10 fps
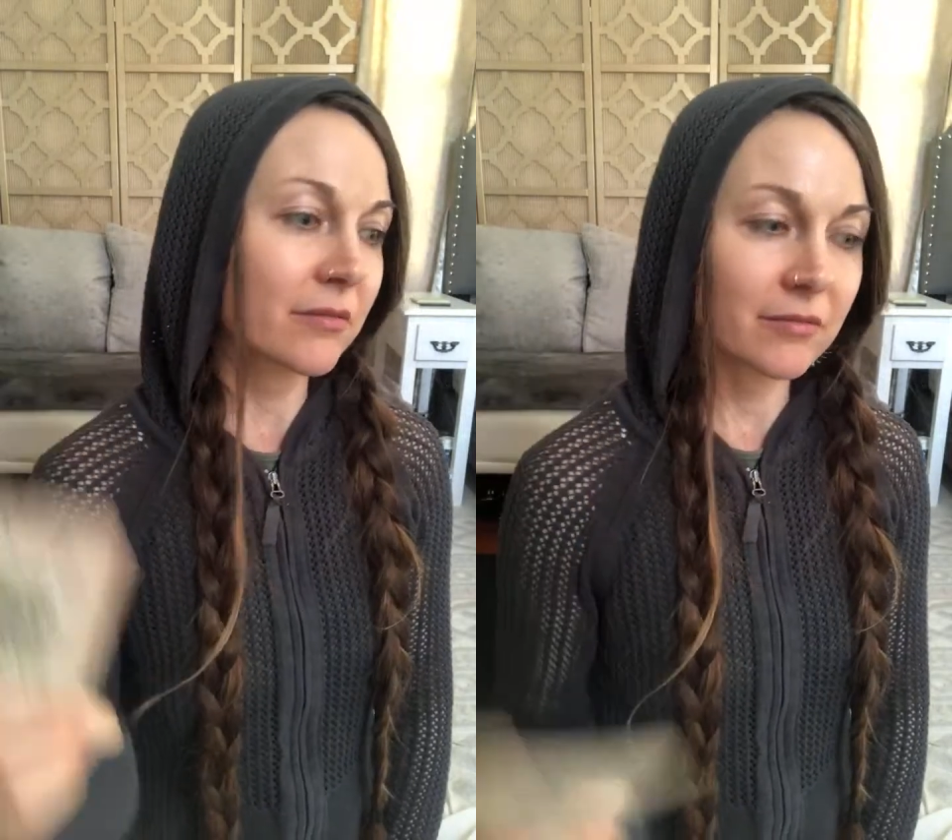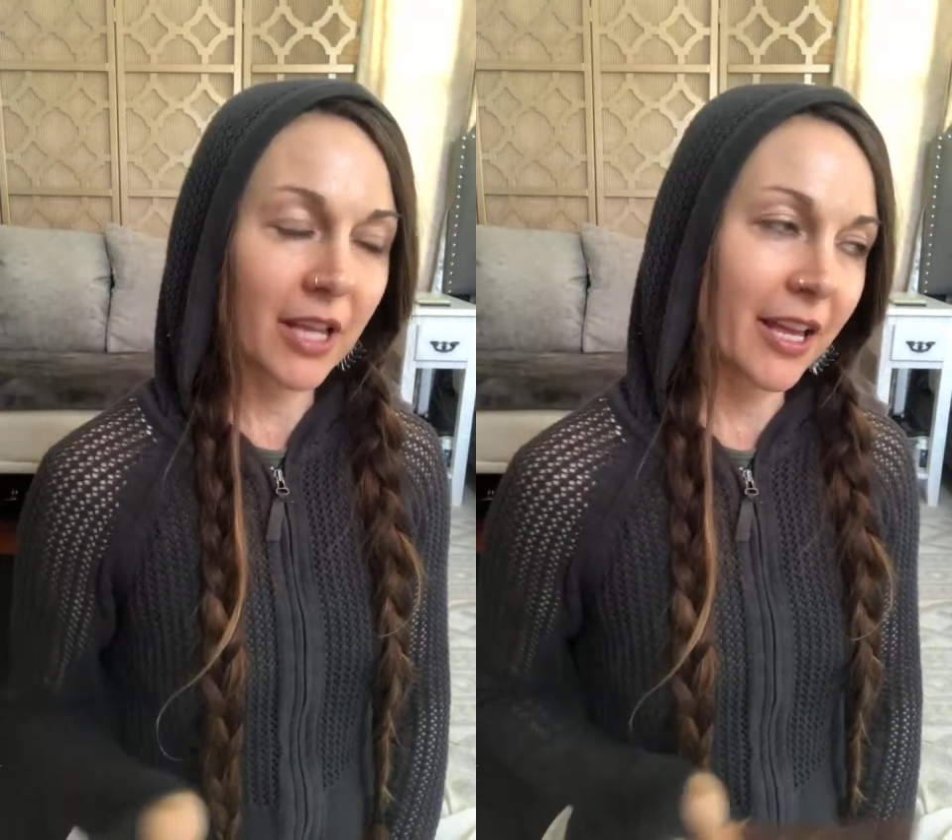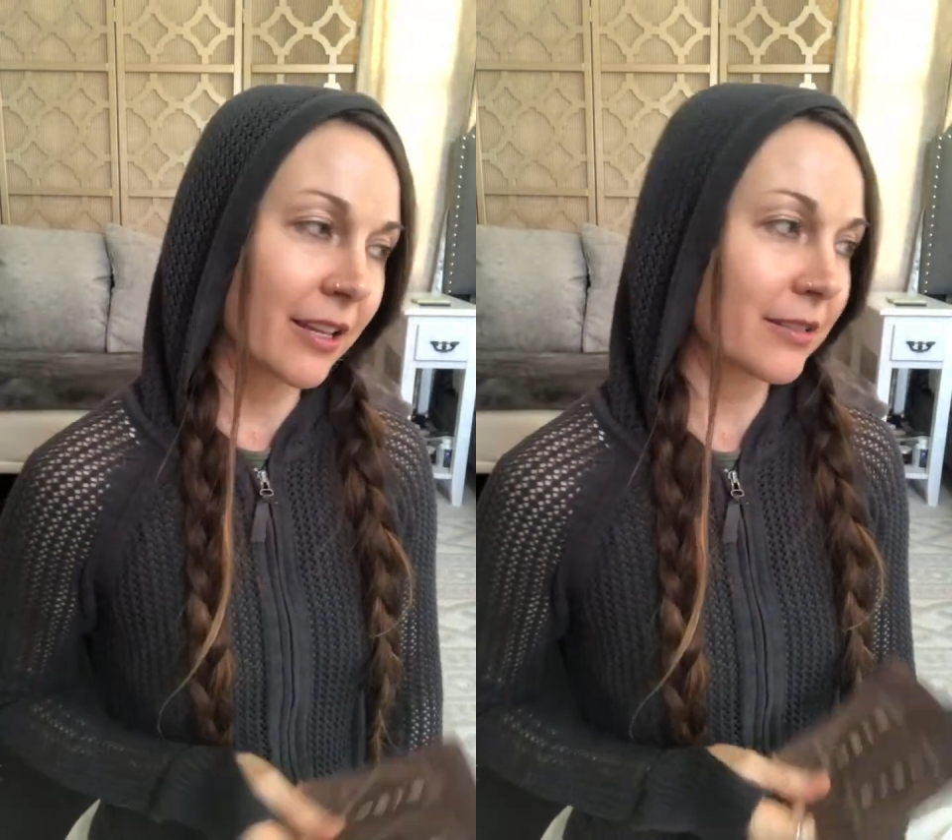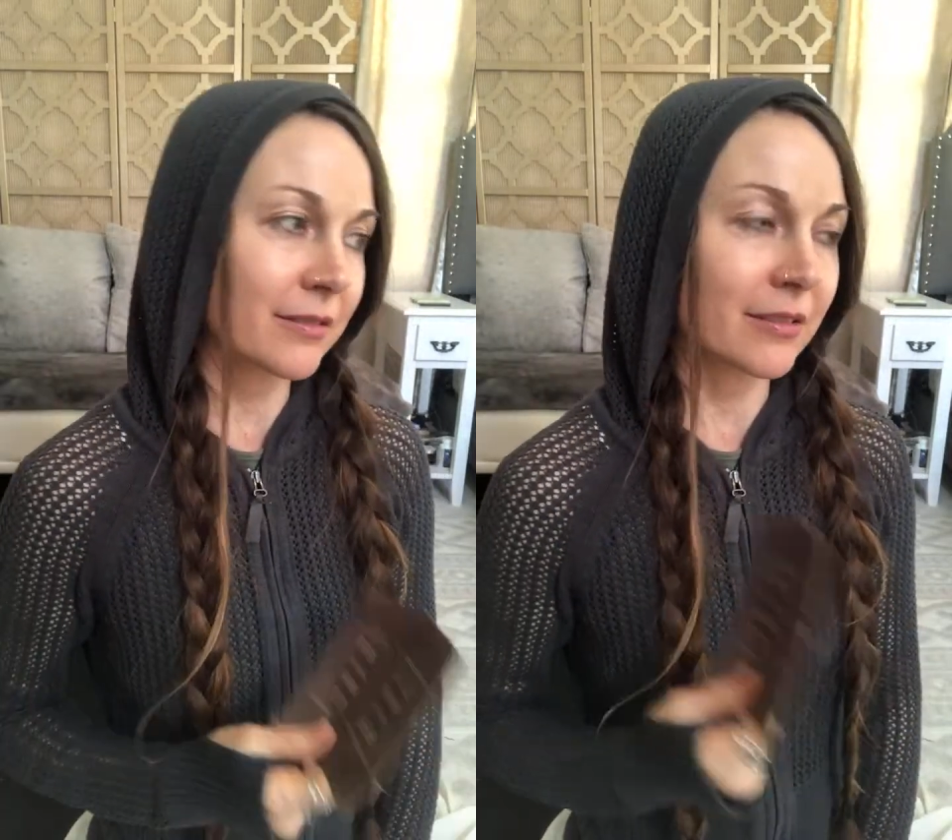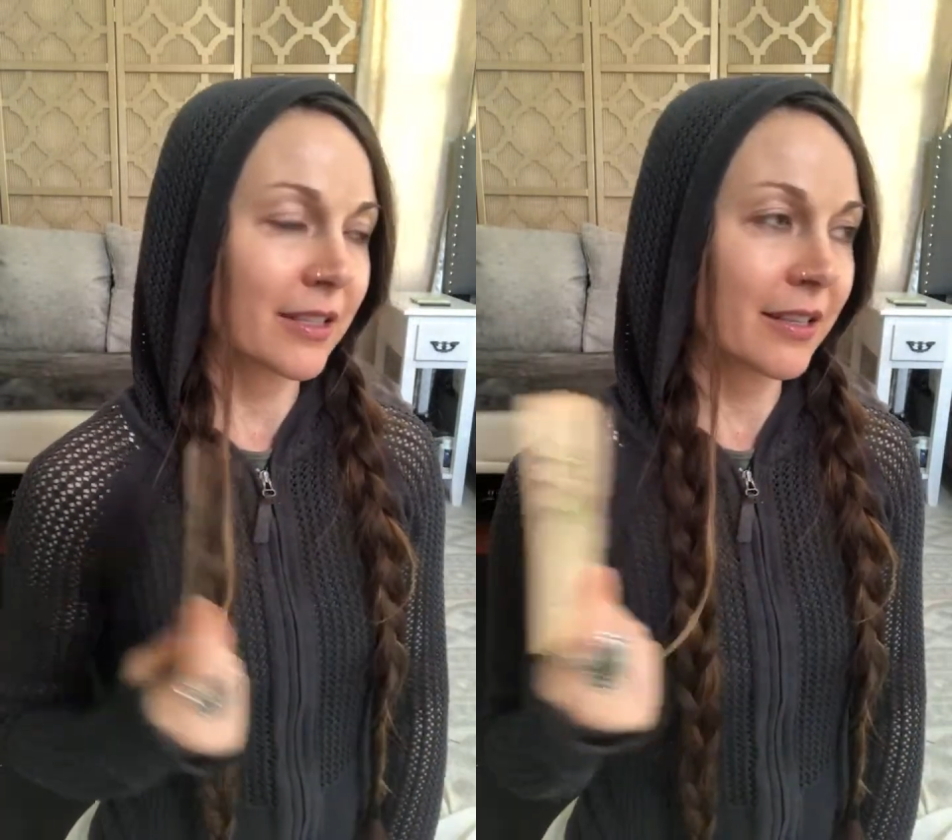like,
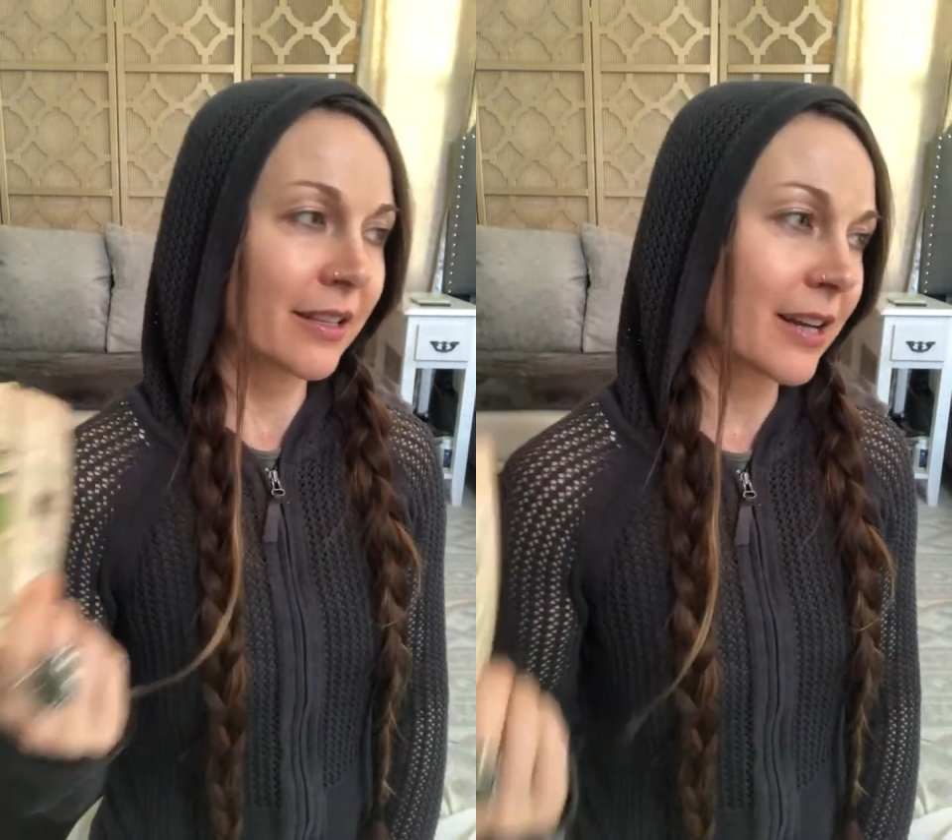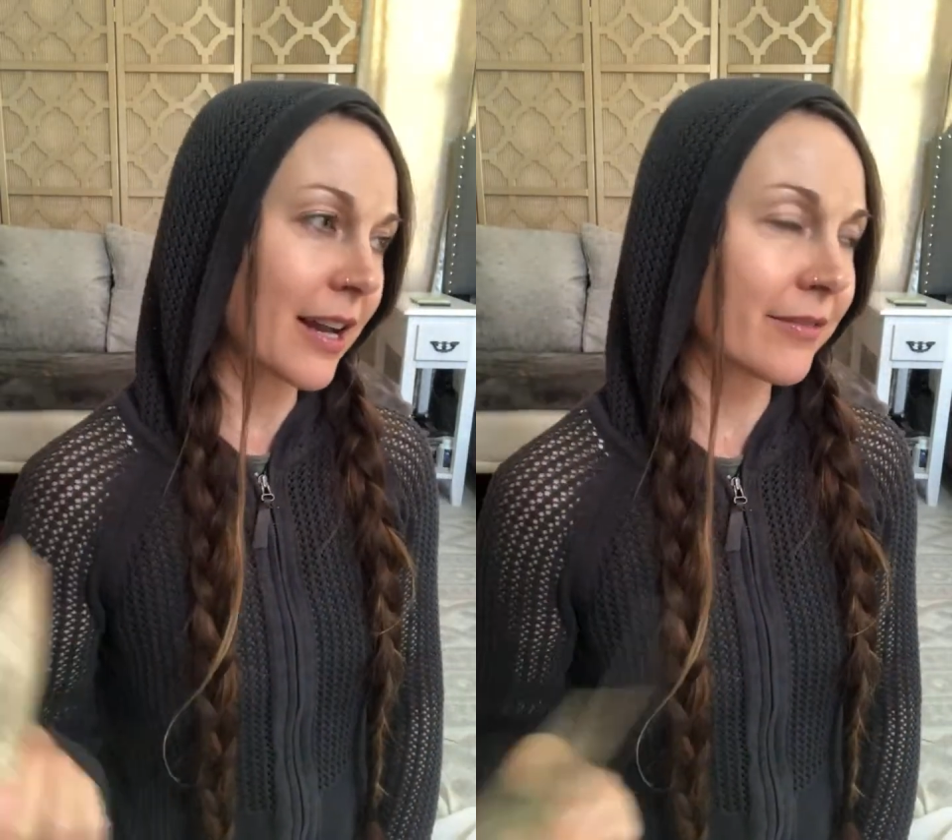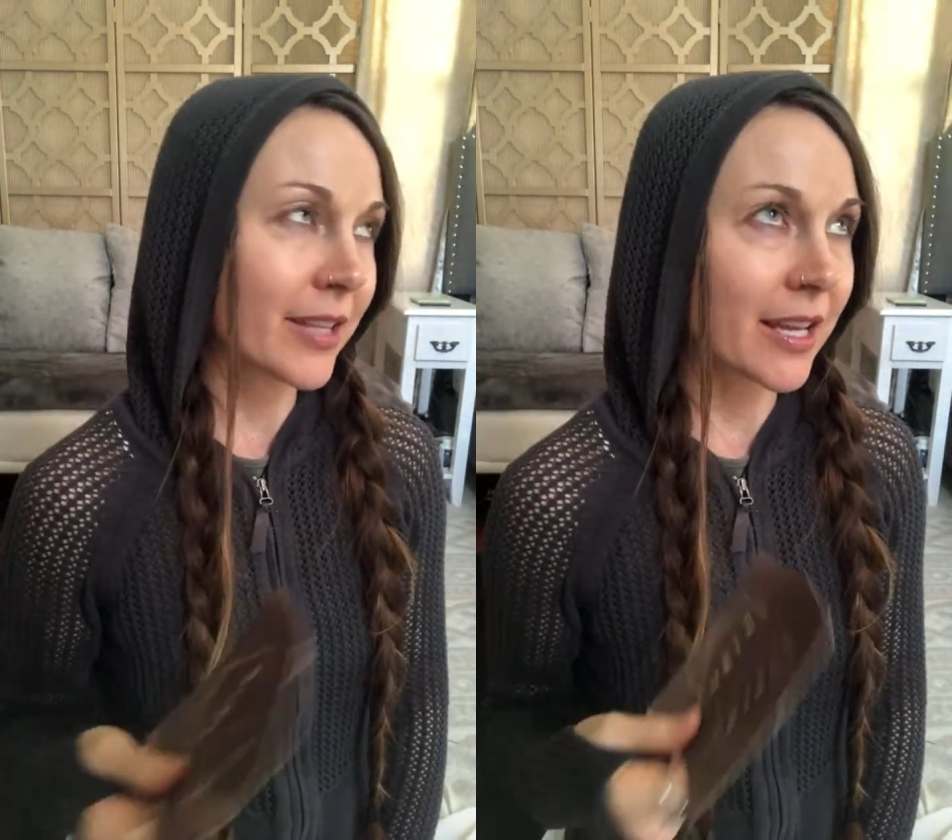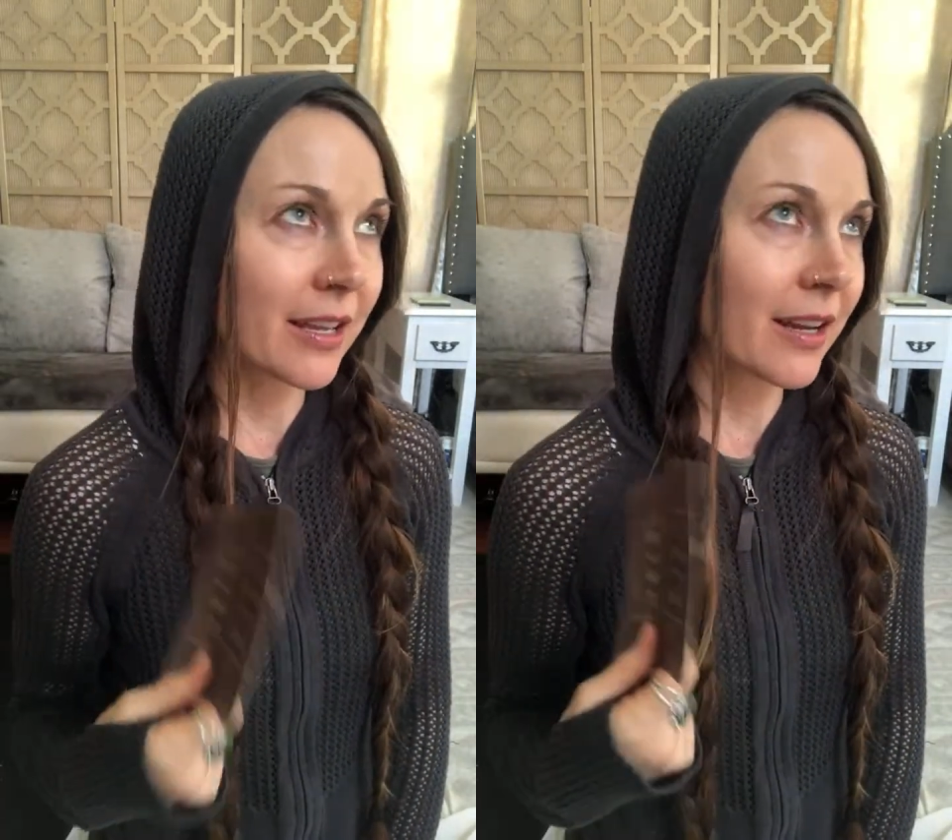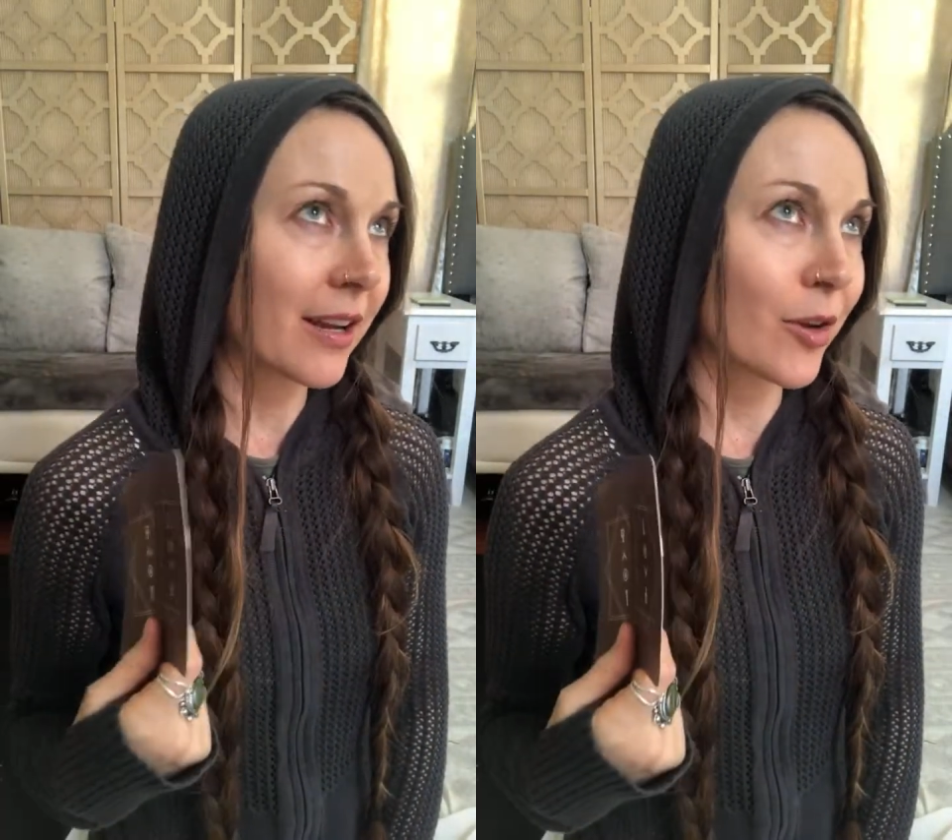they're kind of like